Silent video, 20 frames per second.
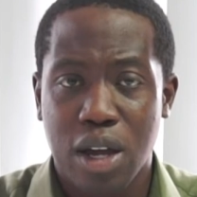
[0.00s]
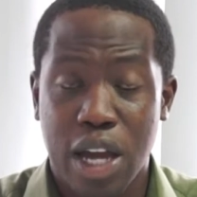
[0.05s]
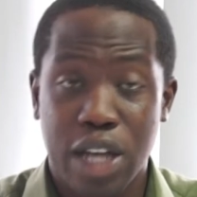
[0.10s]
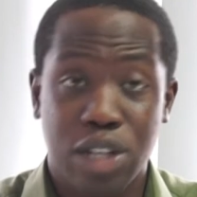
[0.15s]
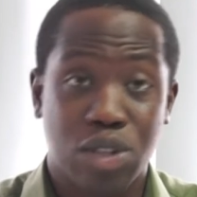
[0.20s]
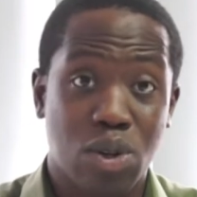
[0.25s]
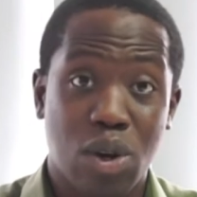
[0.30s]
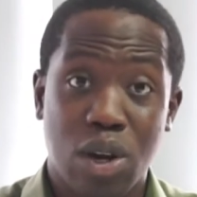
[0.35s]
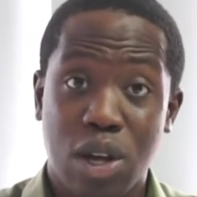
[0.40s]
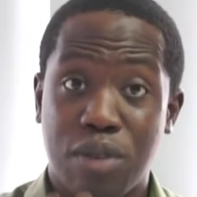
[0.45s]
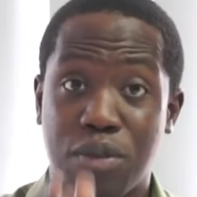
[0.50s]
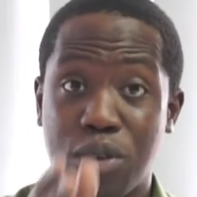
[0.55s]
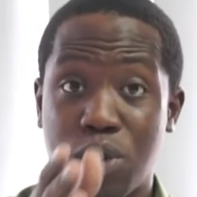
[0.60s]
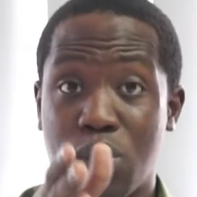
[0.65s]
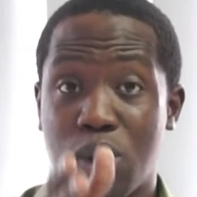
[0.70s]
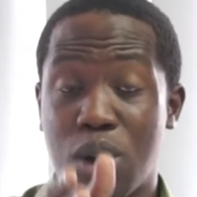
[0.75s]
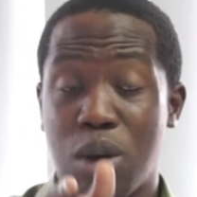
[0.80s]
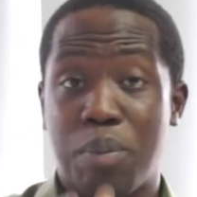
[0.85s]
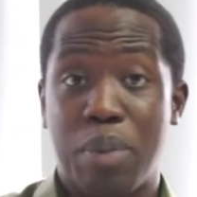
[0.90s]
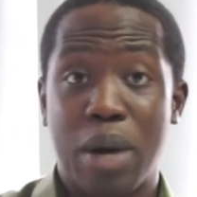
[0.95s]
It's not even
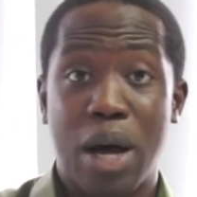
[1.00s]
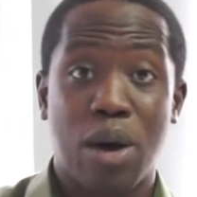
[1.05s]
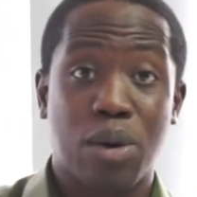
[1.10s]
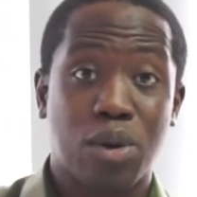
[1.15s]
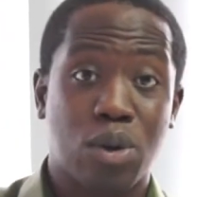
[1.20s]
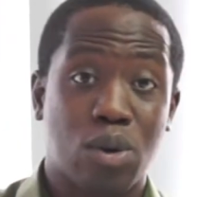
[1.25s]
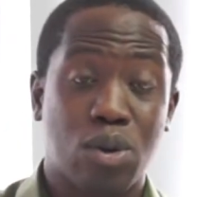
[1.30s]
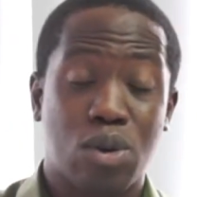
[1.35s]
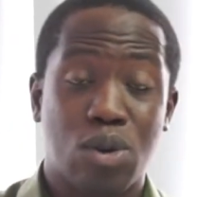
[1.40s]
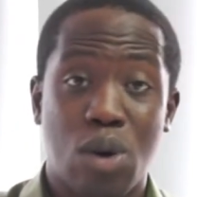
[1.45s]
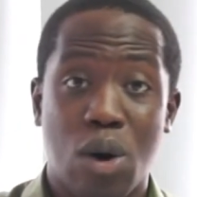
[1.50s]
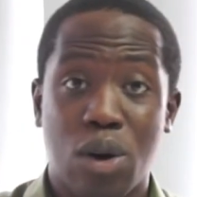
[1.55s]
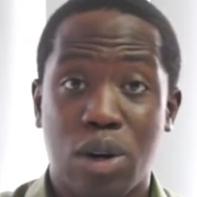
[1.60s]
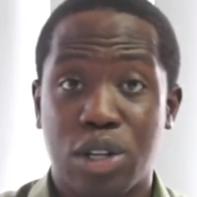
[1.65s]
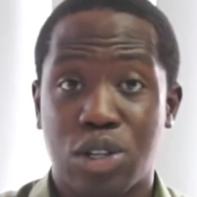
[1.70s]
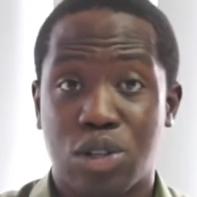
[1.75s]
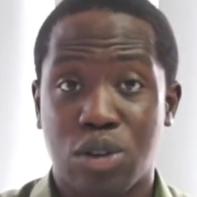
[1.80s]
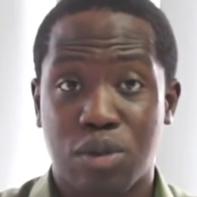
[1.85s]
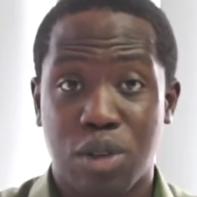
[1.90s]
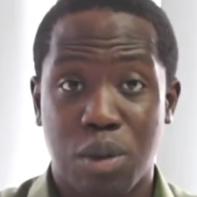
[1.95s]
all about your
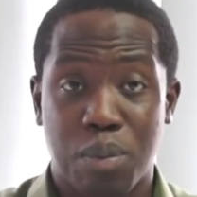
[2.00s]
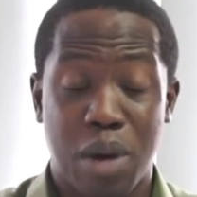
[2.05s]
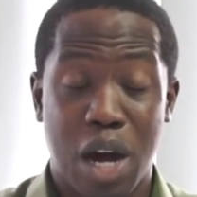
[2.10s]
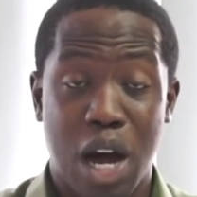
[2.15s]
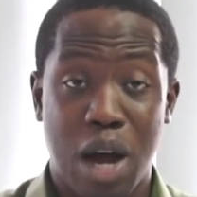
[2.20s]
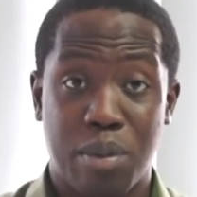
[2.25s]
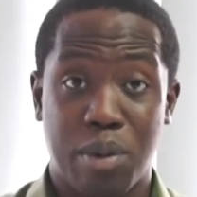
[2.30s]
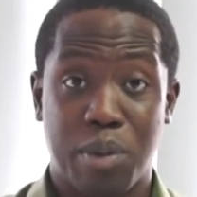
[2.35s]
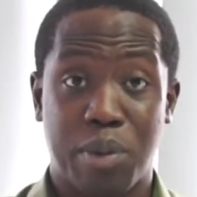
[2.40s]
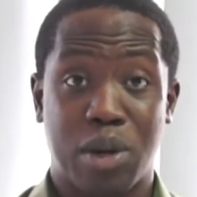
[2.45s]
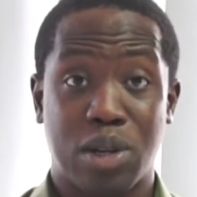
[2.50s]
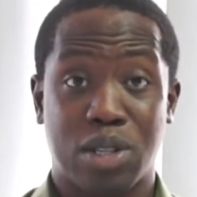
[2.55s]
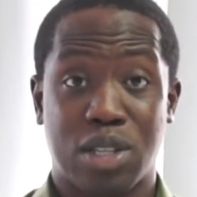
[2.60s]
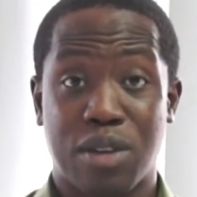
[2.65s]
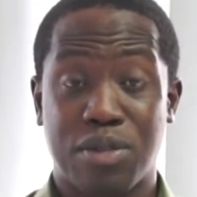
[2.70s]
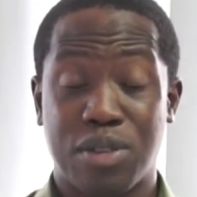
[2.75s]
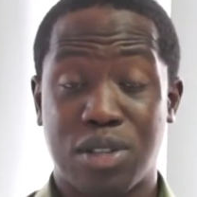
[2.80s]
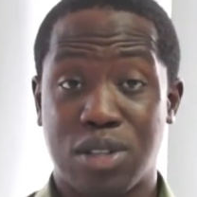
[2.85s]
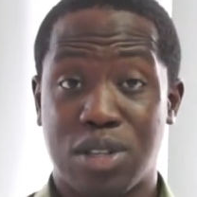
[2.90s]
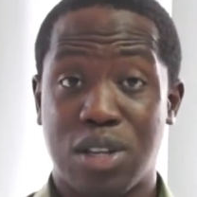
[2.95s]
knowledge of the Bible, because
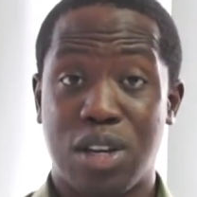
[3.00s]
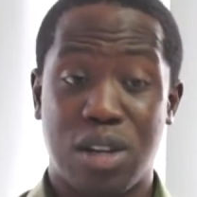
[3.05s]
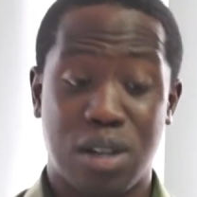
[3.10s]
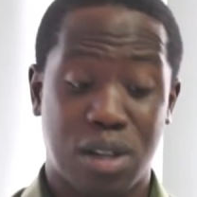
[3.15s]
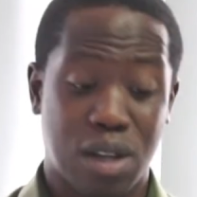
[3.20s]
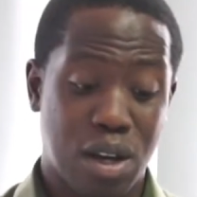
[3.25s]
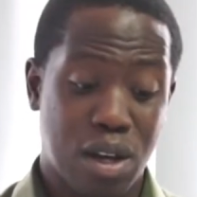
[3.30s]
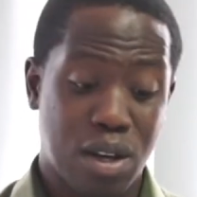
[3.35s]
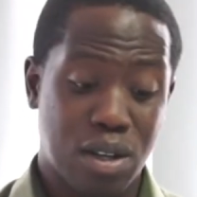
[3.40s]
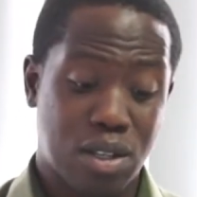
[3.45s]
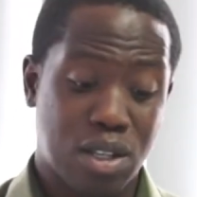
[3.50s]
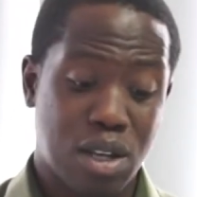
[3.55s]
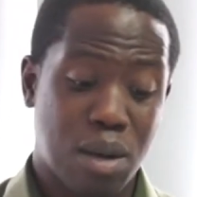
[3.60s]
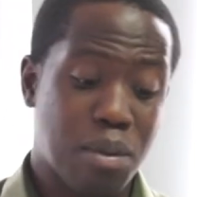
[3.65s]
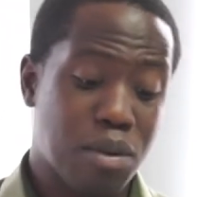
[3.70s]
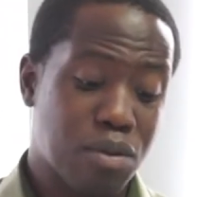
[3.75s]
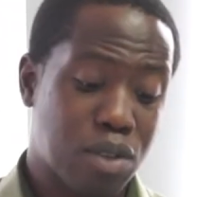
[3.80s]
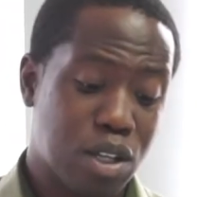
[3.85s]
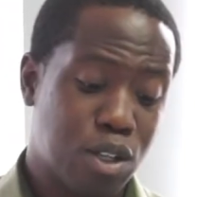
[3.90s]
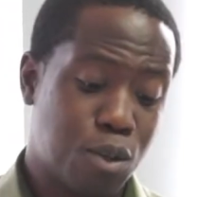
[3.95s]
I've seen
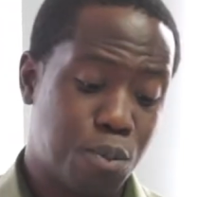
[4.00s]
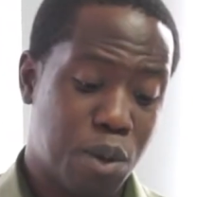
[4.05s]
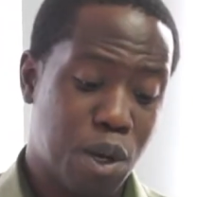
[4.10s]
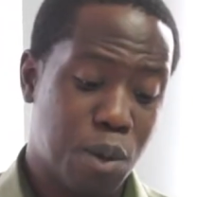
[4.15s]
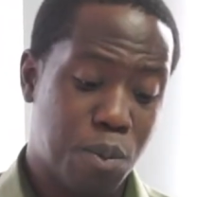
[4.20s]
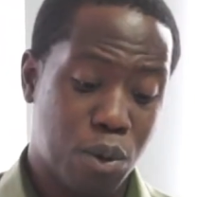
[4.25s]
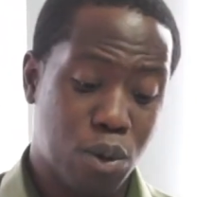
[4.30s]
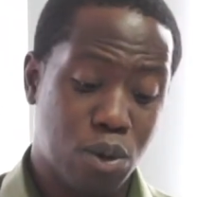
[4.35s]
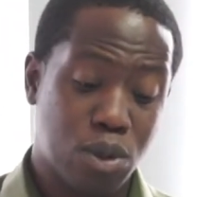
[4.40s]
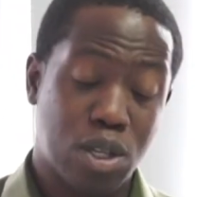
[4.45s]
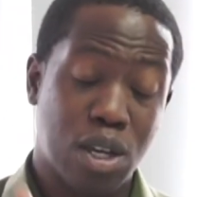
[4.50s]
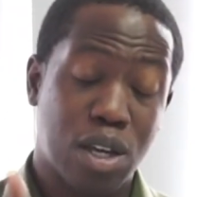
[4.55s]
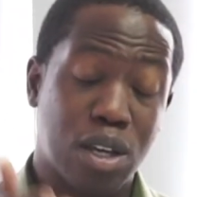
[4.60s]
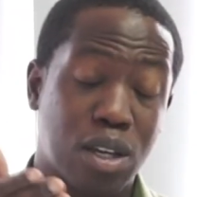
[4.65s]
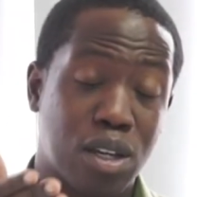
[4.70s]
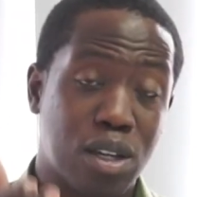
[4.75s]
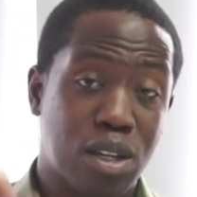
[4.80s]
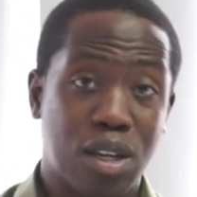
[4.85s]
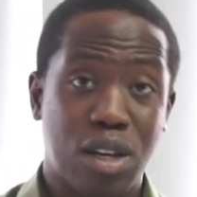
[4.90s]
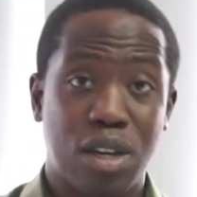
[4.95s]
some of these people who take
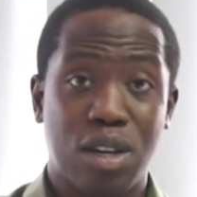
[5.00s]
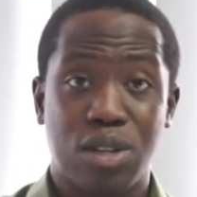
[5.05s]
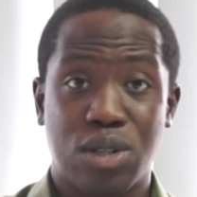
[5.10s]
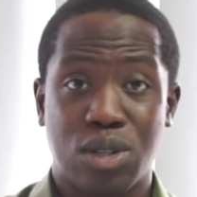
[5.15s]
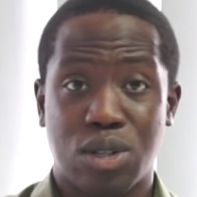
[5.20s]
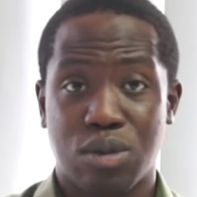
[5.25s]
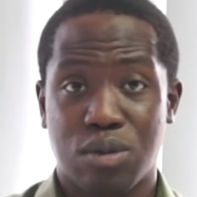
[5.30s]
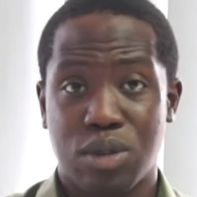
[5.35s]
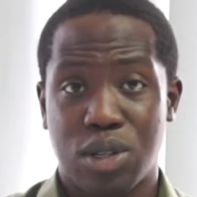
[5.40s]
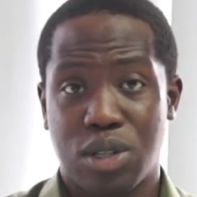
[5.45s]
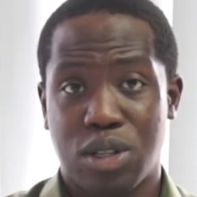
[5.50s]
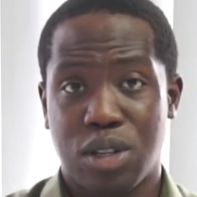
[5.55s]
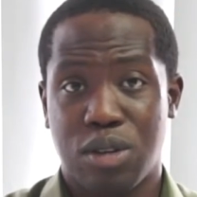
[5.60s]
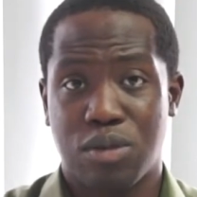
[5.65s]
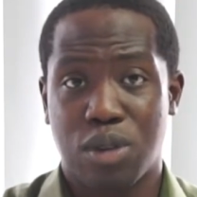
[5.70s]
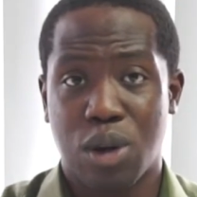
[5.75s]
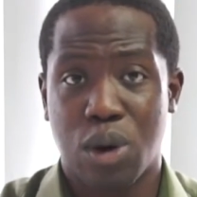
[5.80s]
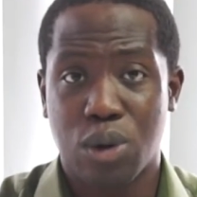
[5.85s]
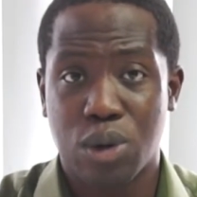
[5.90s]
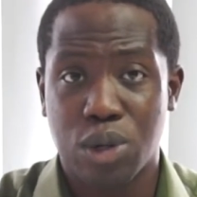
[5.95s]
years to
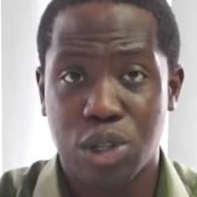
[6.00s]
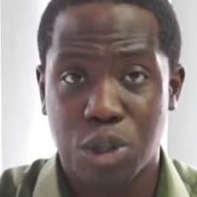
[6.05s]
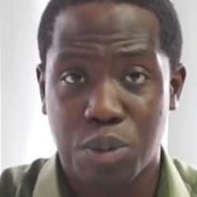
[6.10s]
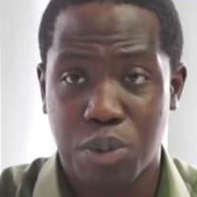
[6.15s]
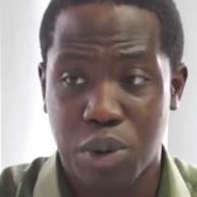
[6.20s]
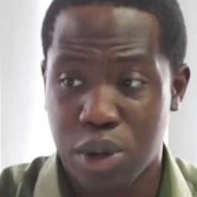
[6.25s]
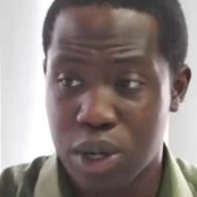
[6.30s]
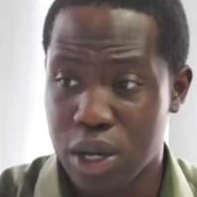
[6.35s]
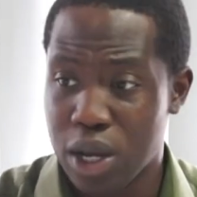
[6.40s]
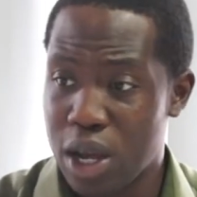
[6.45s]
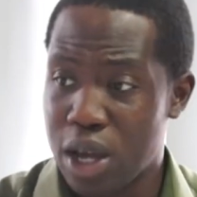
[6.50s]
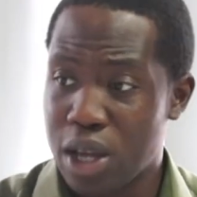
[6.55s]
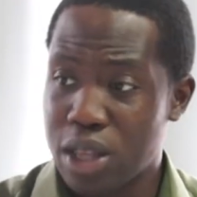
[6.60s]
receive the Holy Spirit.